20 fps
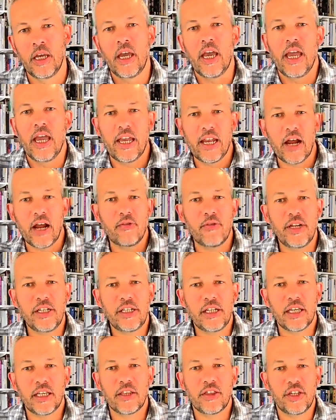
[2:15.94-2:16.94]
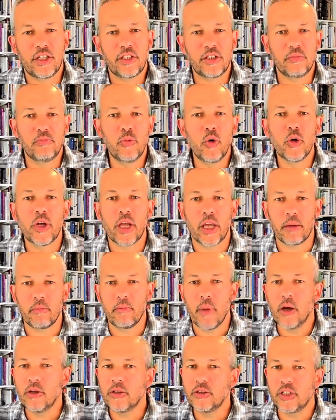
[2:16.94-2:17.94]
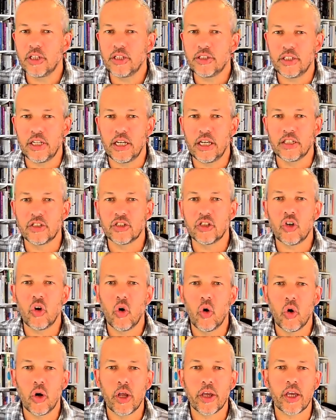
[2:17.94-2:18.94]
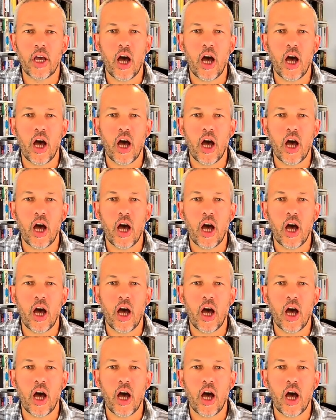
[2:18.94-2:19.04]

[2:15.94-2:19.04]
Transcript: In our reading this morning, Moses is calling